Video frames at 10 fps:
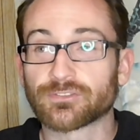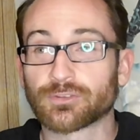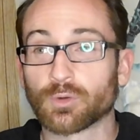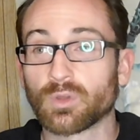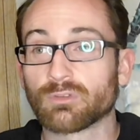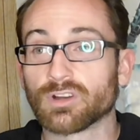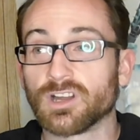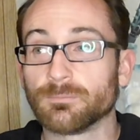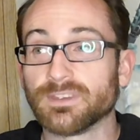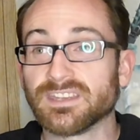so we were
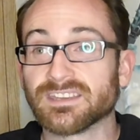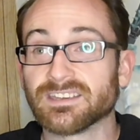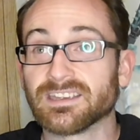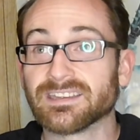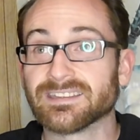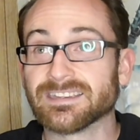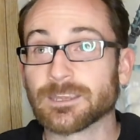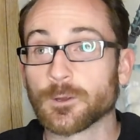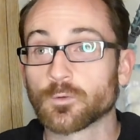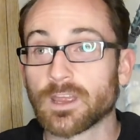all being
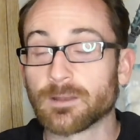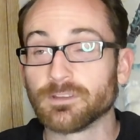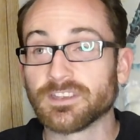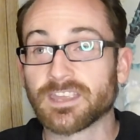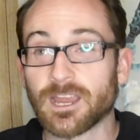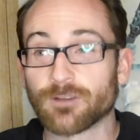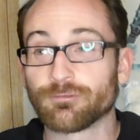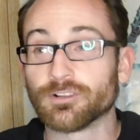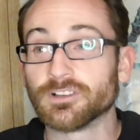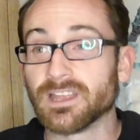incredibly
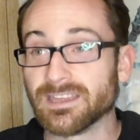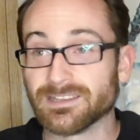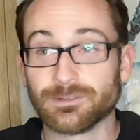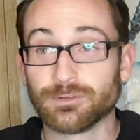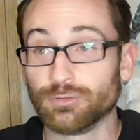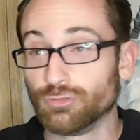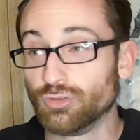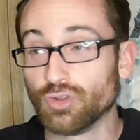careful, and